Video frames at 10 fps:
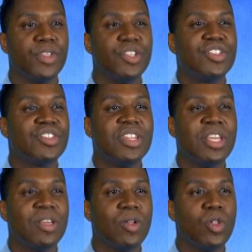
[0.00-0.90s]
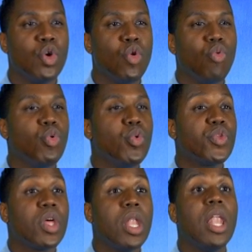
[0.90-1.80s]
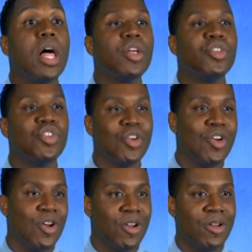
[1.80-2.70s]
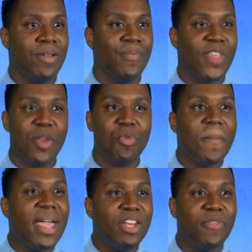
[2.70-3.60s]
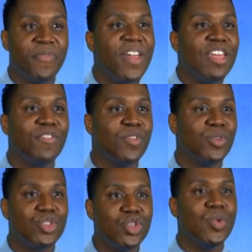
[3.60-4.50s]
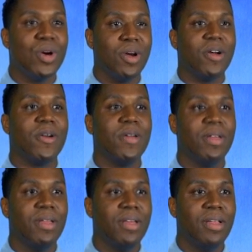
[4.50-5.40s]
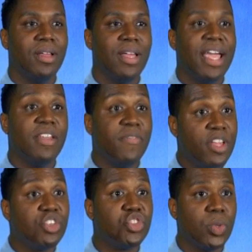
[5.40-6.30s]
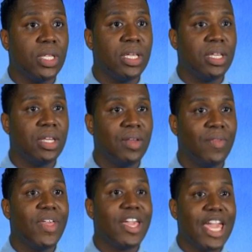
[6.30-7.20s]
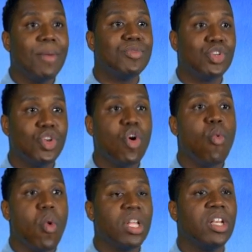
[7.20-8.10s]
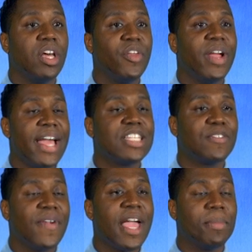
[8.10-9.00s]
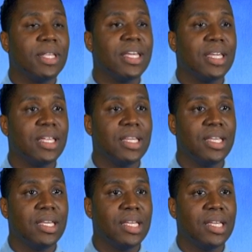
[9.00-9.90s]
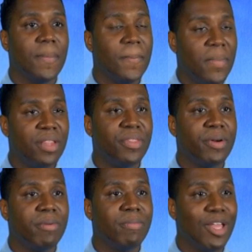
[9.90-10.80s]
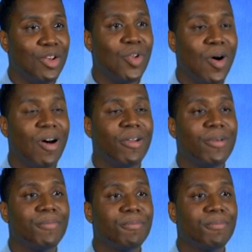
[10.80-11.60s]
Still, Ruth clung to her and remained faithful to her, and eventually they came to know one another as family, mother and daughter.